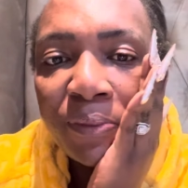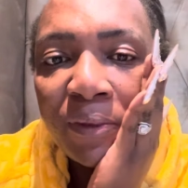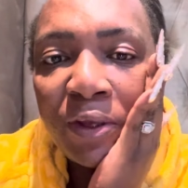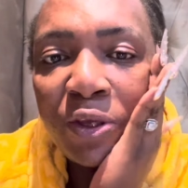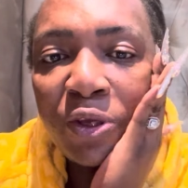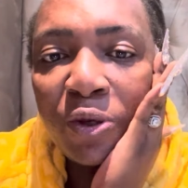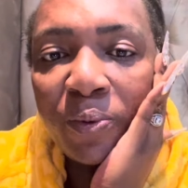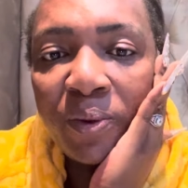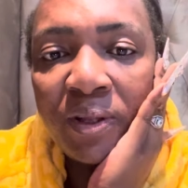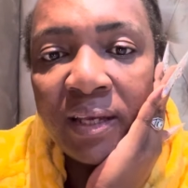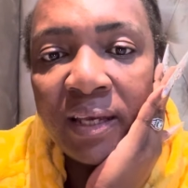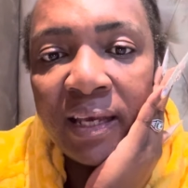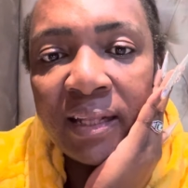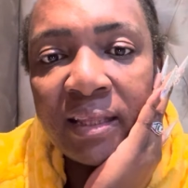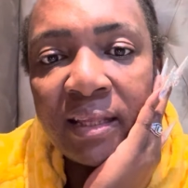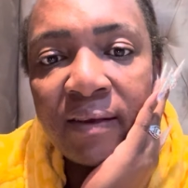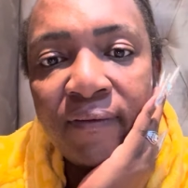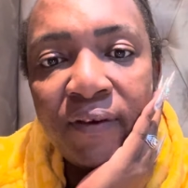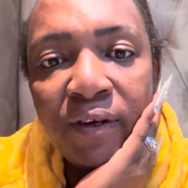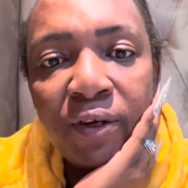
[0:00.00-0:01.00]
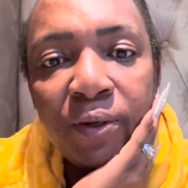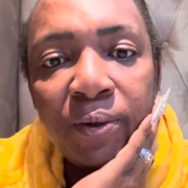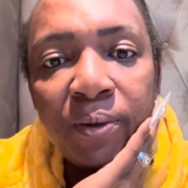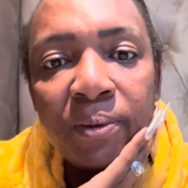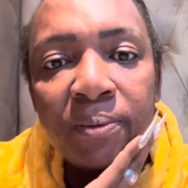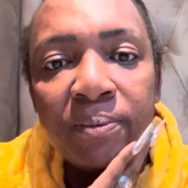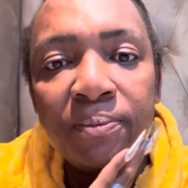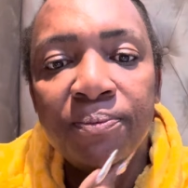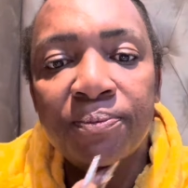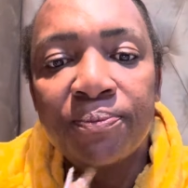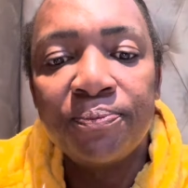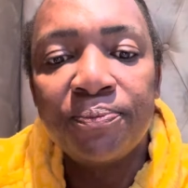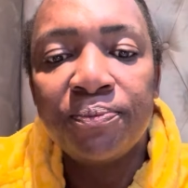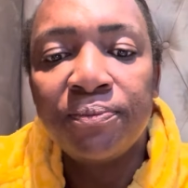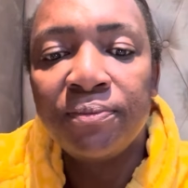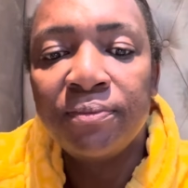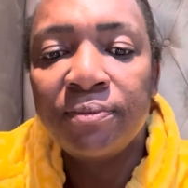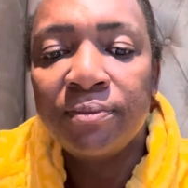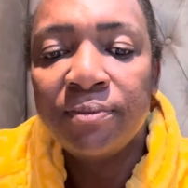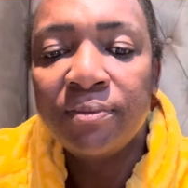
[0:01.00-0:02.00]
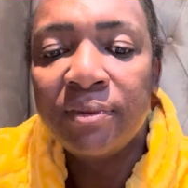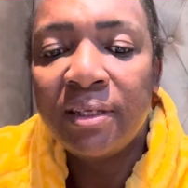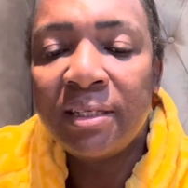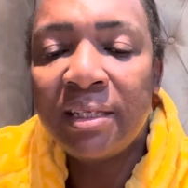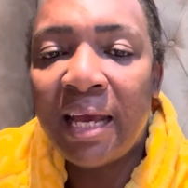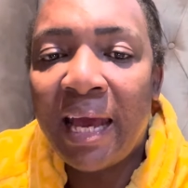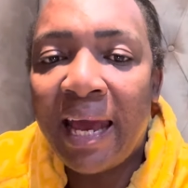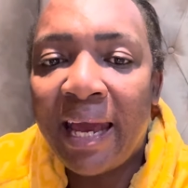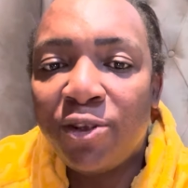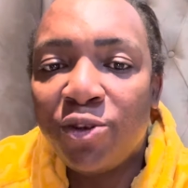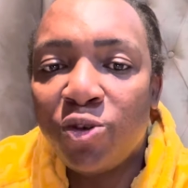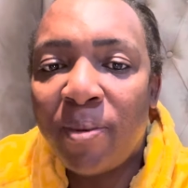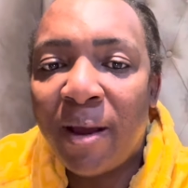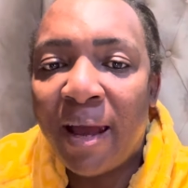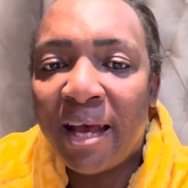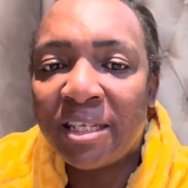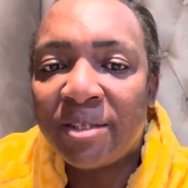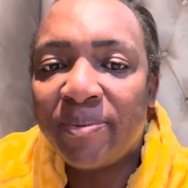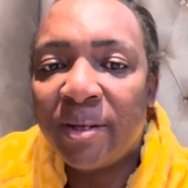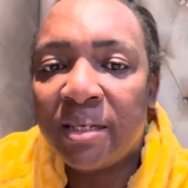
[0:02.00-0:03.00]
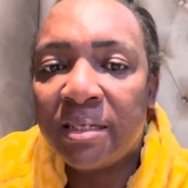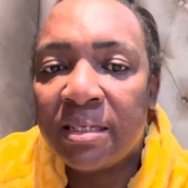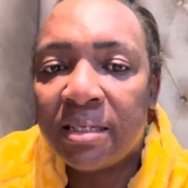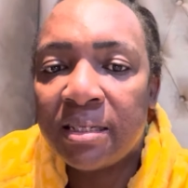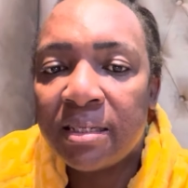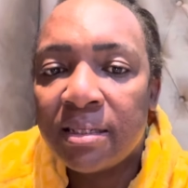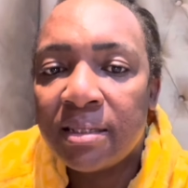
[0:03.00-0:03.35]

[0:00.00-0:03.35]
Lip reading: you will get the video. Say hi to my husband.